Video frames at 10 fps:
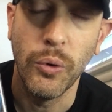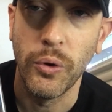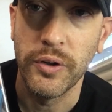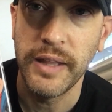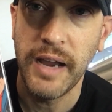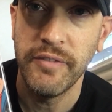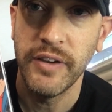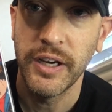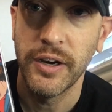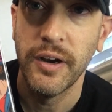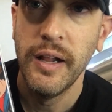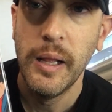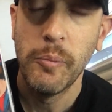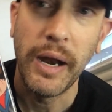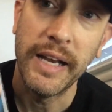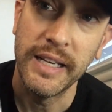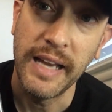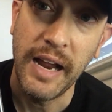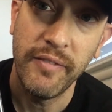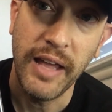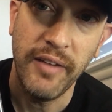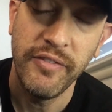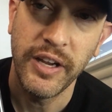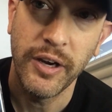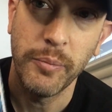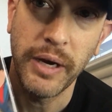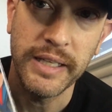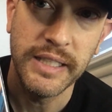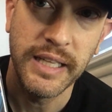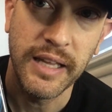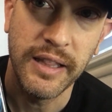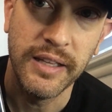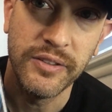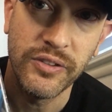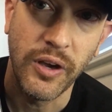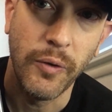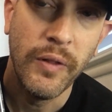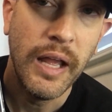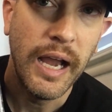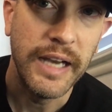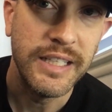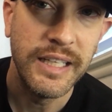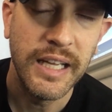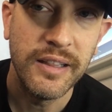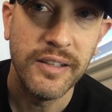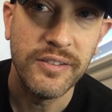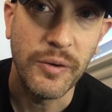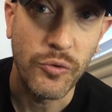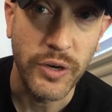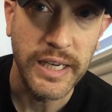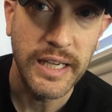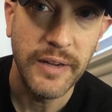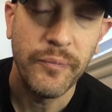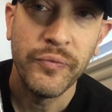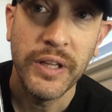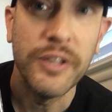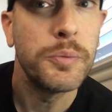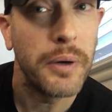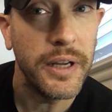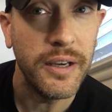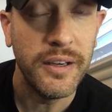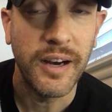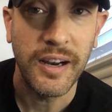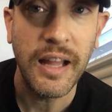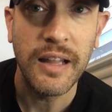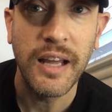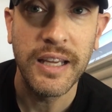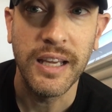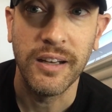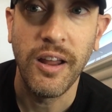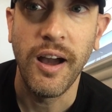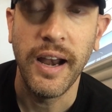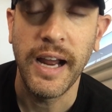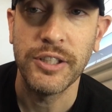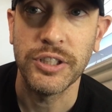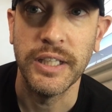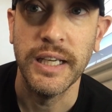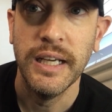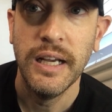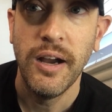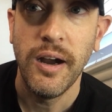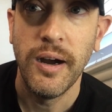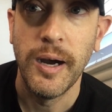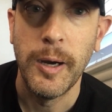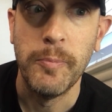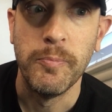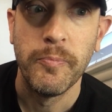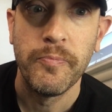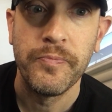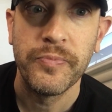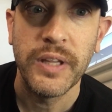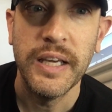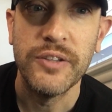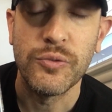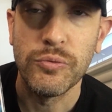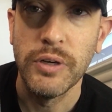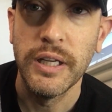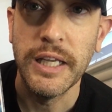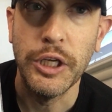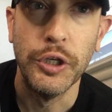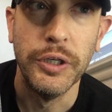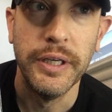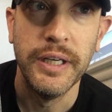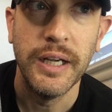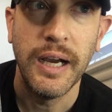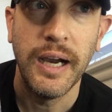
ordered that figure. But I didn't have that figure, but I did get this. So I did get this and read it. It's pretty good. I like it a lot, actually. It's really good.